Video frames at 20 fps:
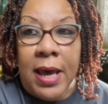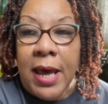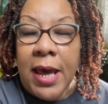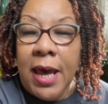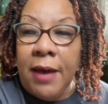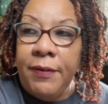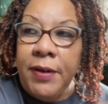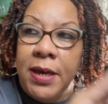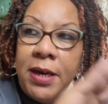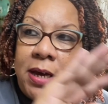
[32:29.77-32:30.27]

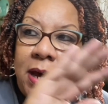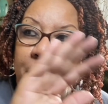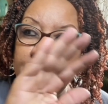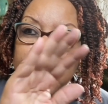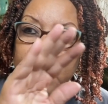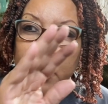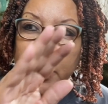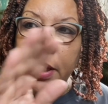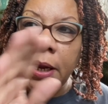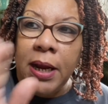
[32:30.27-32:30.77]
If he comes
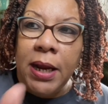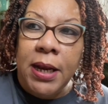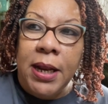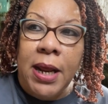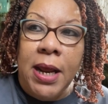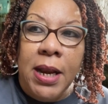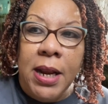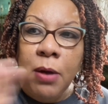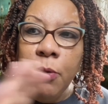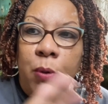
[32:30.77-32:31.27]

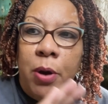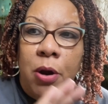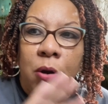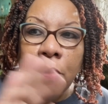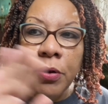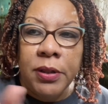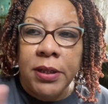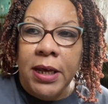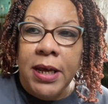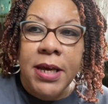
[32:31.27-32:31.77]
anywhere
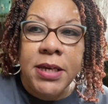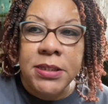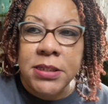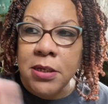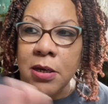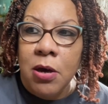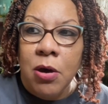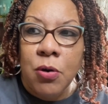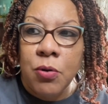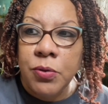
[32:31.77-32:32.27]
on the East
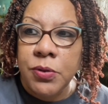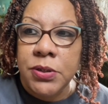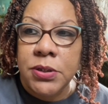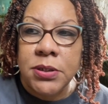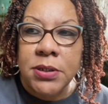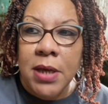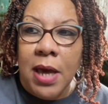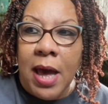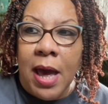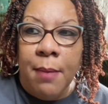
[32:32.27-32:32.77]

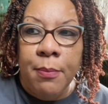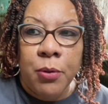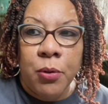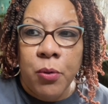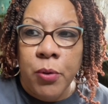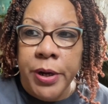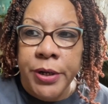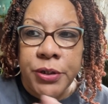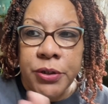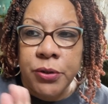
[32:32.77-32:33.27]
Coast, I'm
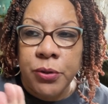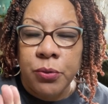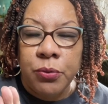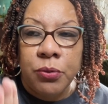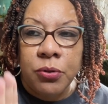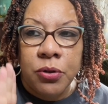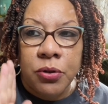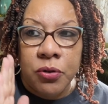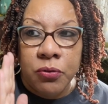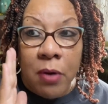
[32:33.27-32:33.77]
going to
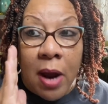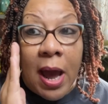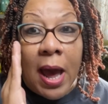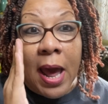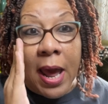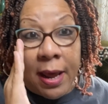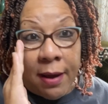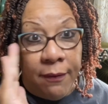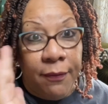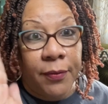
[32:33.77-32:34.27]

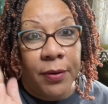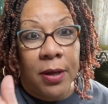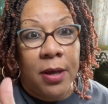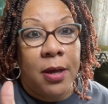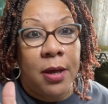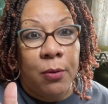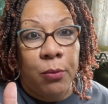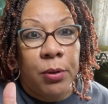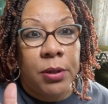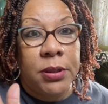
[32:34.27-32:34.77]
drive
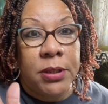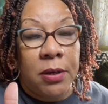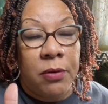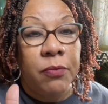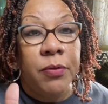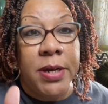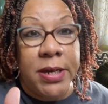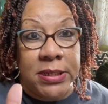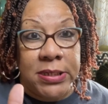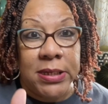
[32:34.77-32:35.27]
within
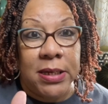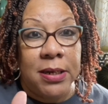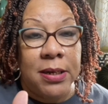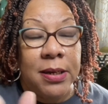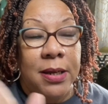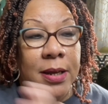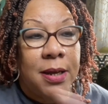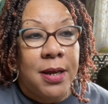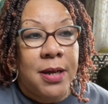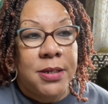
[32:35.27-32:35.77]
reason
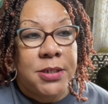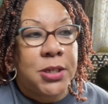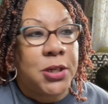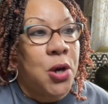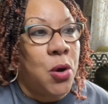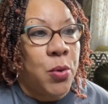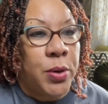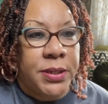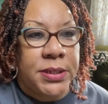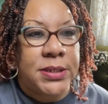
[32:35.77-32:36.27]
to
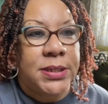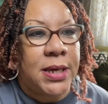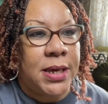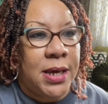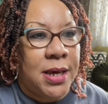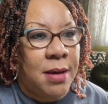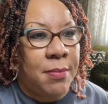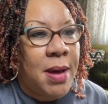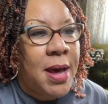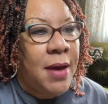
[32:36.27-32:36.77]
go and see
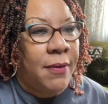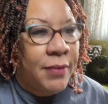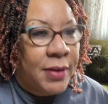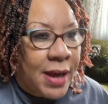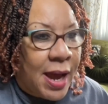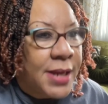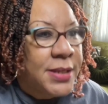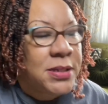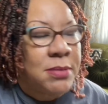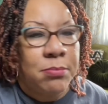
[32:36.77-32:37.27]
him. I have
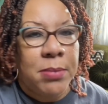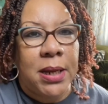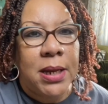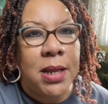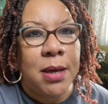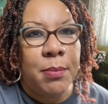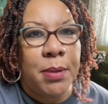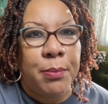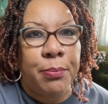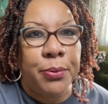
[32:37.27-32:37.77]
got to meet
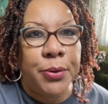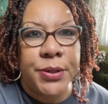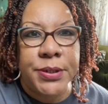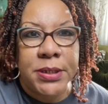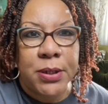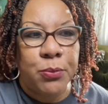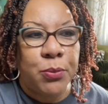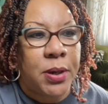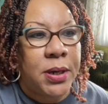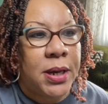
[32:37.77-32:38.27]
him in
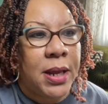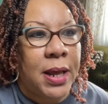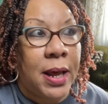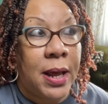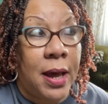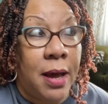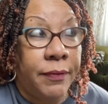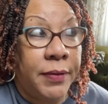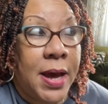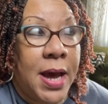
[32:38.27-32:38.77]
person one day.
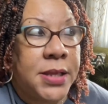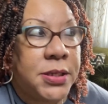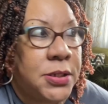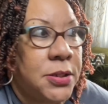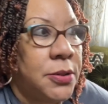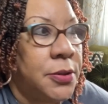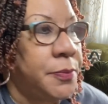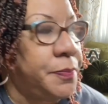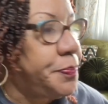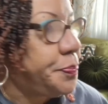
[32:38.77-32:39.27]
I've got
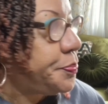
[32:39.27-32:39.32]
to.